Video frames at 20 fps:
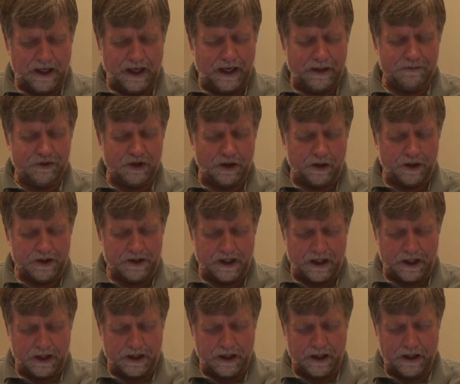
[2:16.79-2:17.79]
I'm sorry,
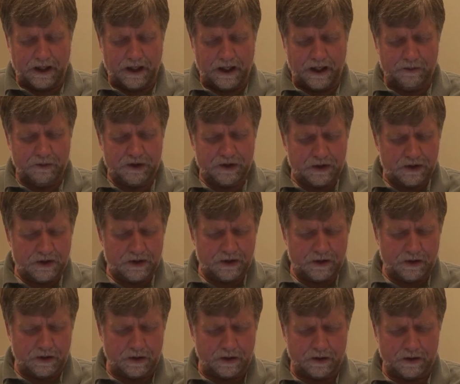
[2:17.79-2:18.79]
Tana. I, I was
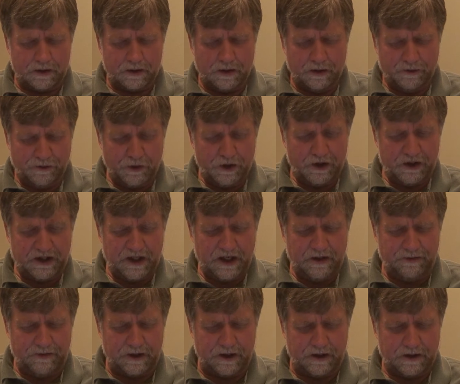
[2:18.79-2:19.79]
concerned. For your
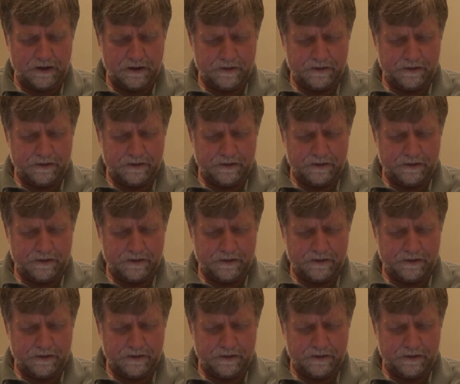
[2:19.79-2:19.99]
safety.